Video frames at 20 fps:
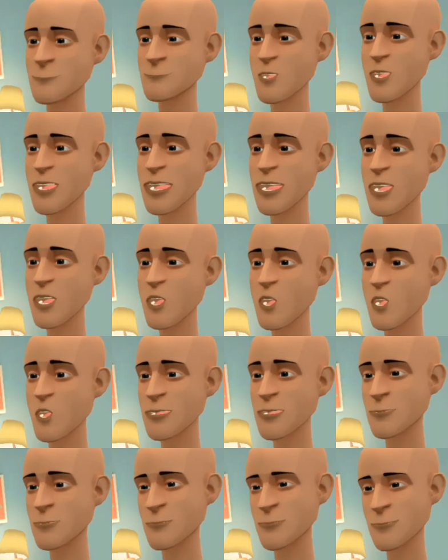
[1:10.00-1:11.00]
Wow!
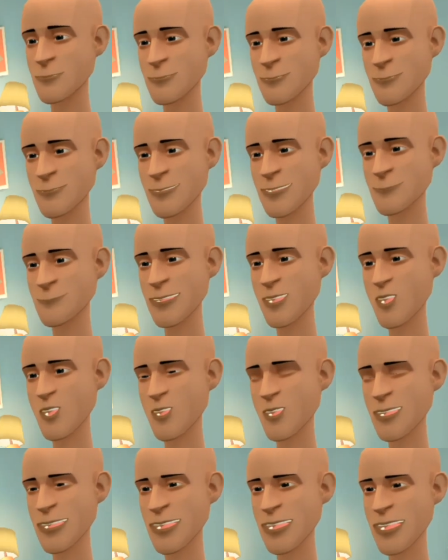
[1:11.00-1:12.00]
I'm not
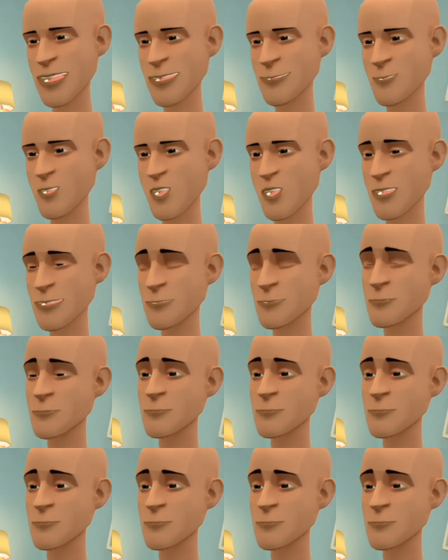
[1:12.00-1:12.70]
drunk anymore.